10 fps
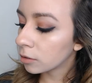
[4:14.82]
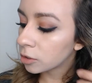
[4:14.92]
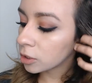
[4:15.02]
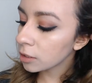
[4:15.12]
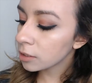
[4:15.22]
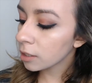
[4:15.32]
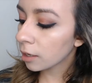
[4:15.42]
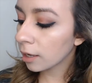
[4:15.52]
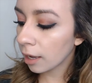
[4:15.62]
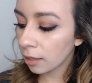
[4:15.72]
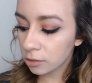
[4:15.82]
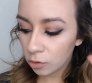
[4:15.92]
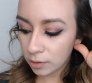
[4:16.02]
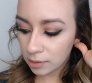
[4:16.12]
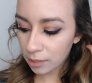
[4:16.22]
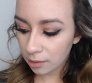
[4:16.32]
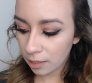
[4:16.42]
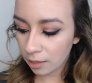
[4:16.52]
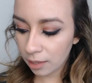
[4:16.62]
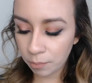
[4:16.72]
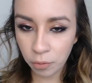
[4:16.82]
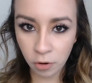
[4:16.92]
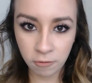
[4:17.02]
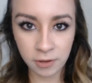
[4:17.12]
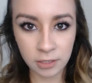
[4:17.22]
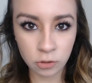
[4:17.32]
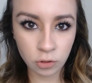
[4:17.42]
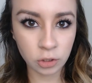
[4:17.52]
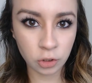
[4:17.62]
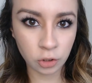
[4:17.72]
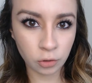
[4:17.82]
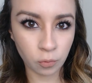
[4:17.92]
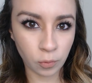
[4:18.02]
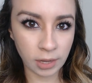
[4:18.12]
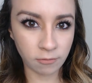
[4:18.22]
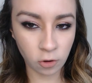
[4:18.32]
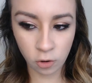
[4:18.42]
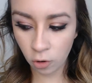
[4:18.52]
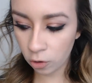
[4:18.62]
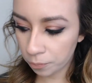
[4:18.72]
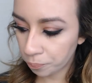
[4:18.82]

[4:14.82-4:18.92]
just again so it's not that like perfect structured wave or curl.